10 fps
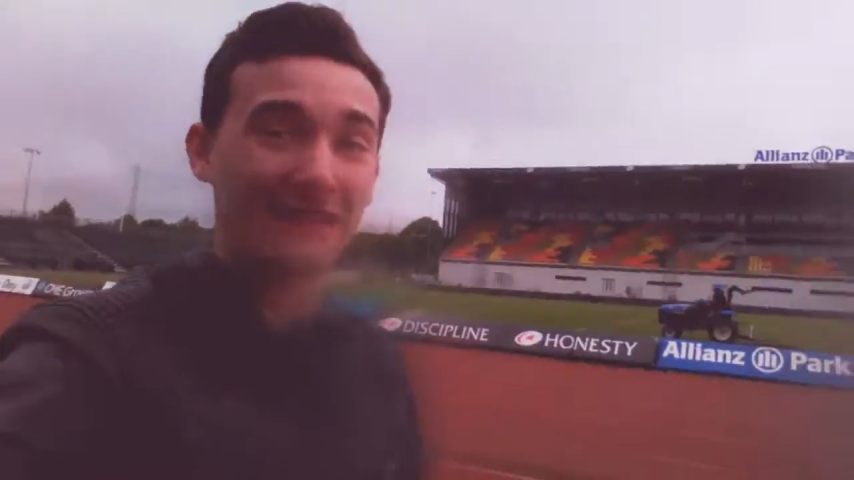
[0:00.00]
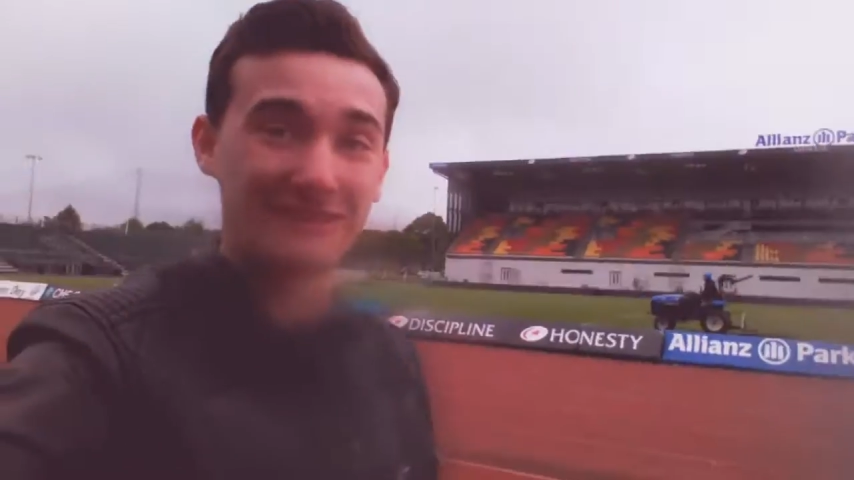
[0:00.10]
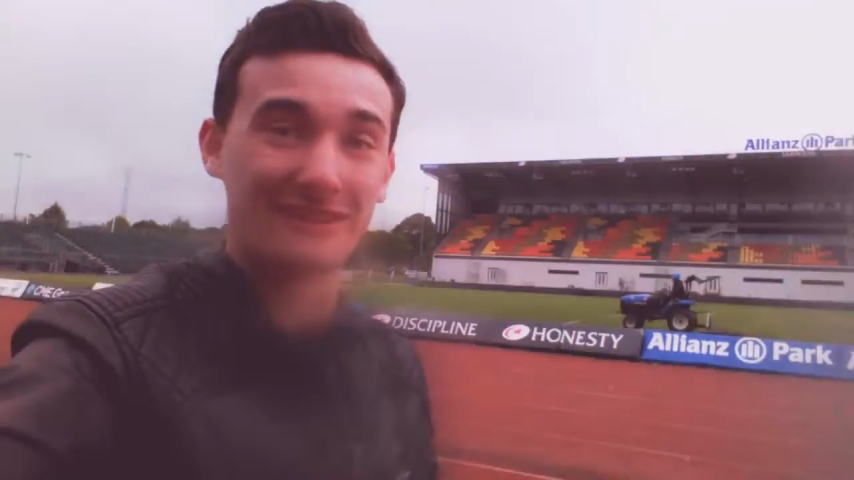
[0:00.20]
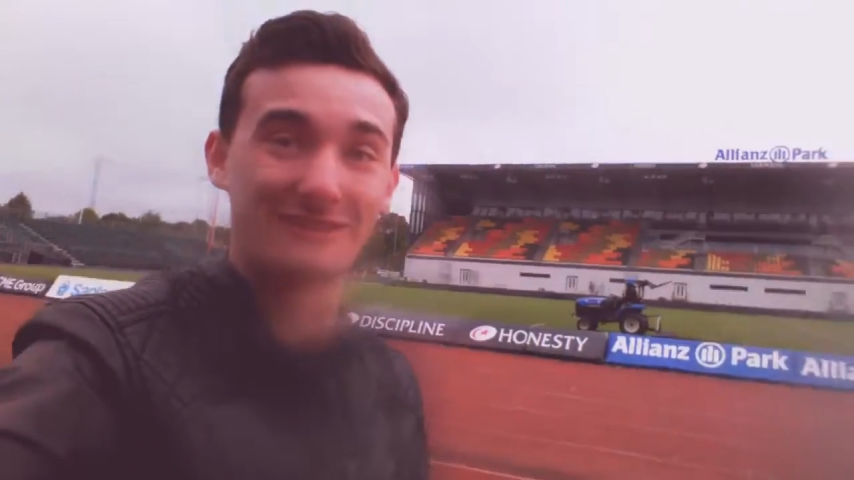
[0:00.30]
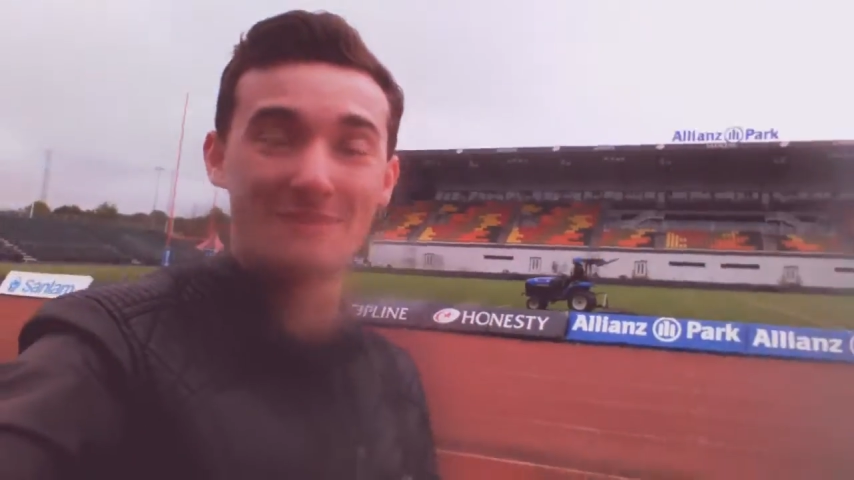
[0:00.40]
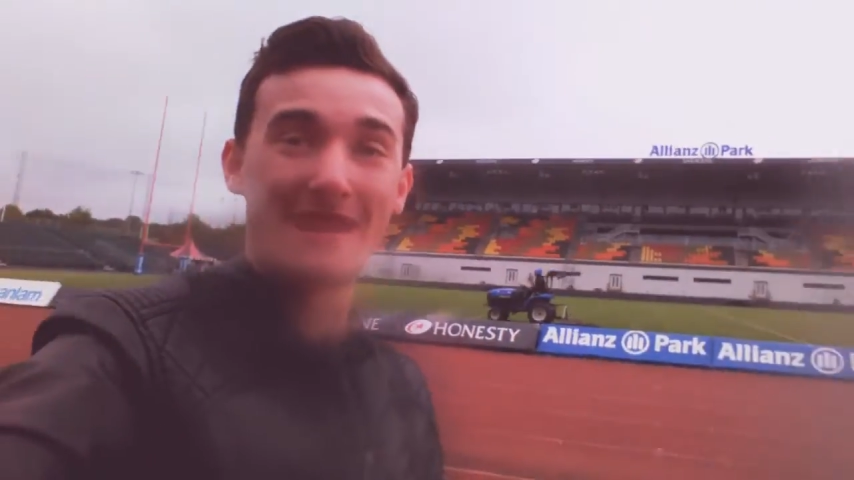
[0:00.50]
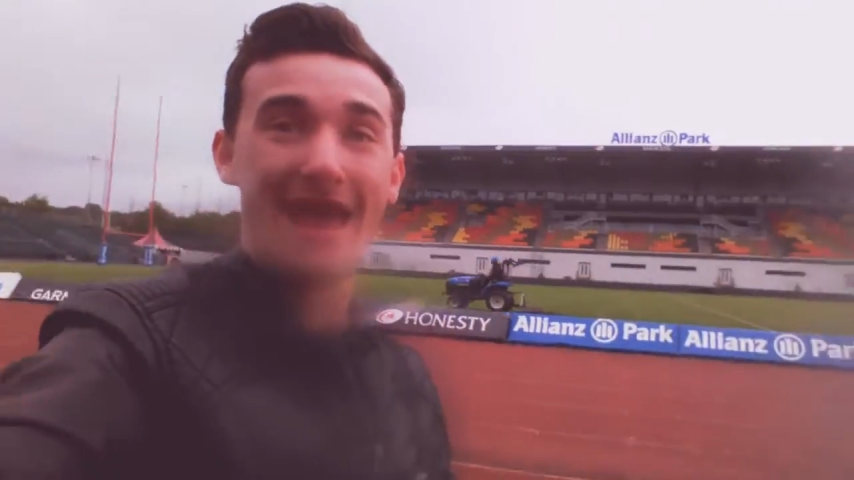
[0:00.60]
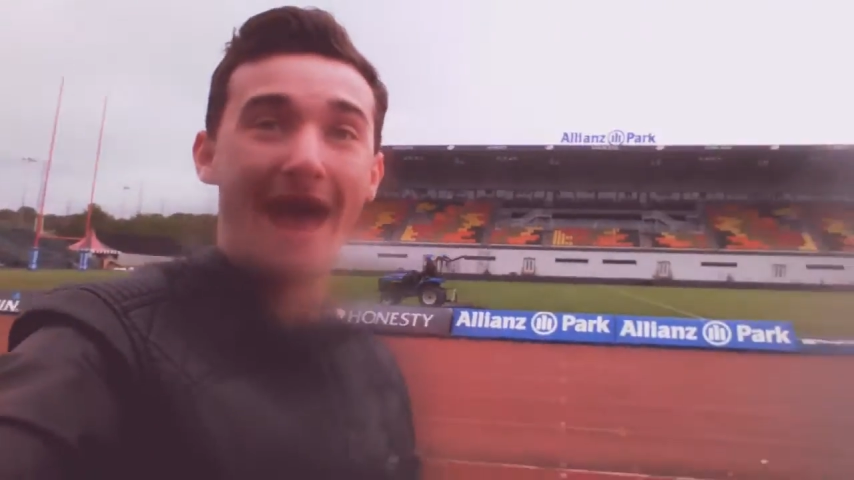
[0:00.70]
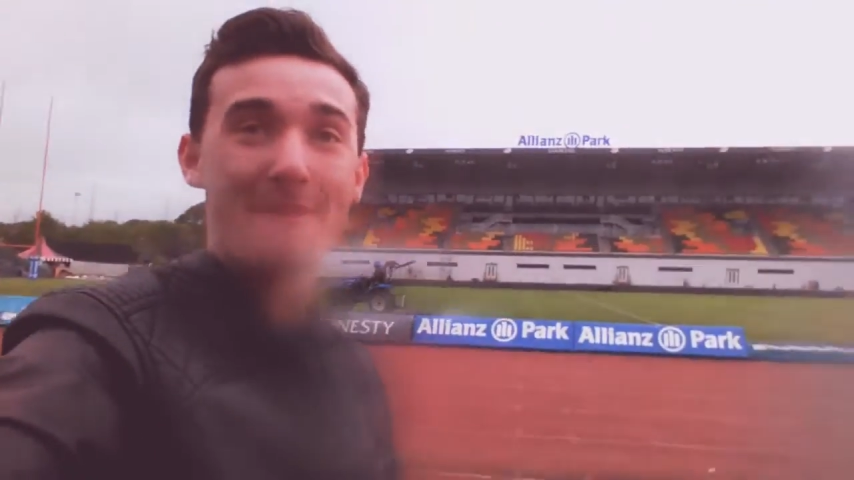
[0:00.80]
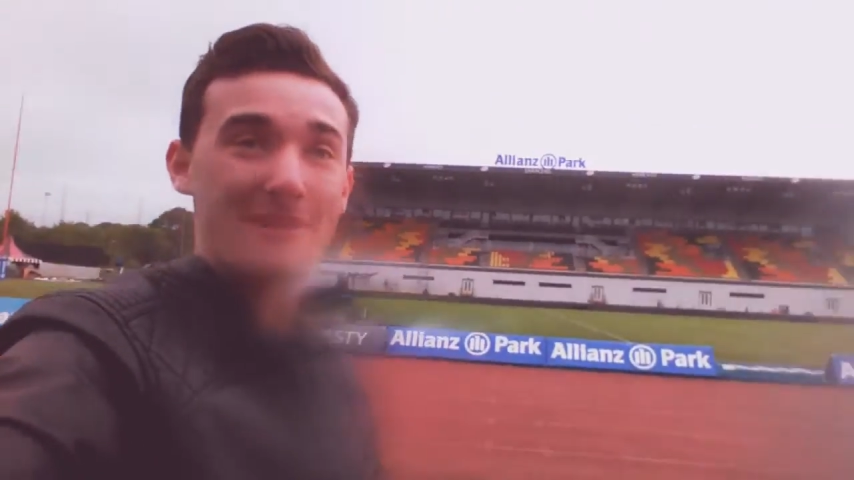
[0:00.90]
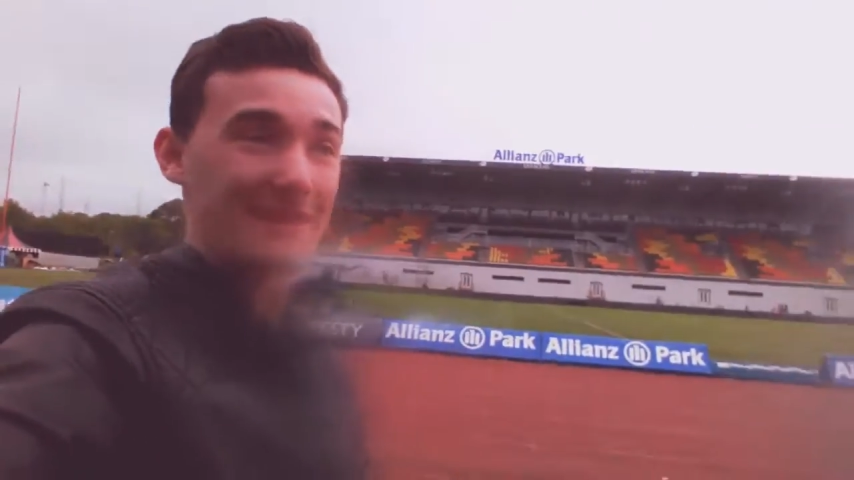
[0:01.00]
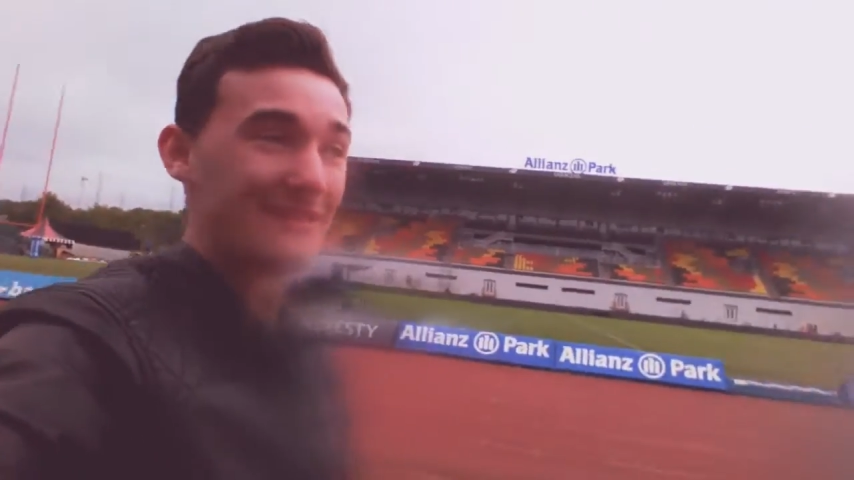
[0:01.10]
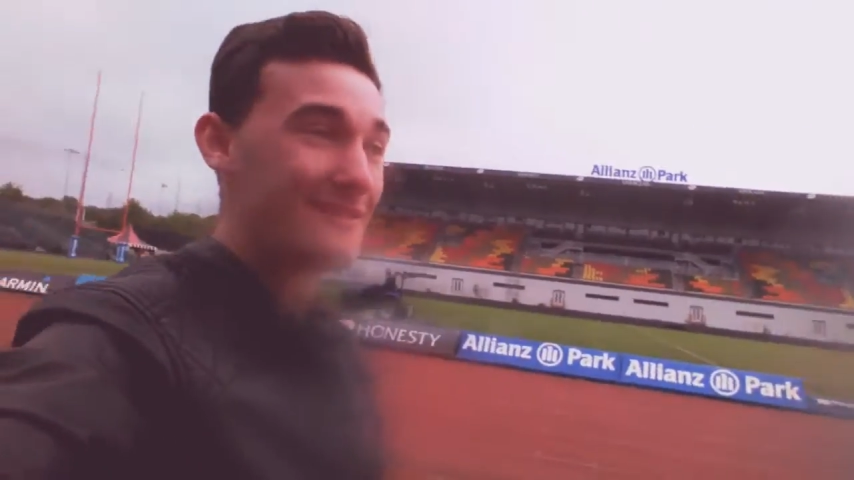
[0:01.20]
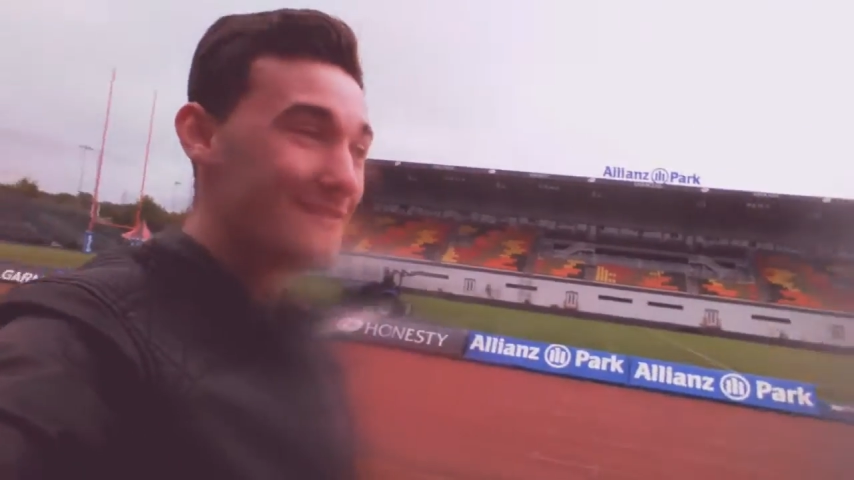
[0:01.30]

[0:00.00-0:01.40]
is us being happy.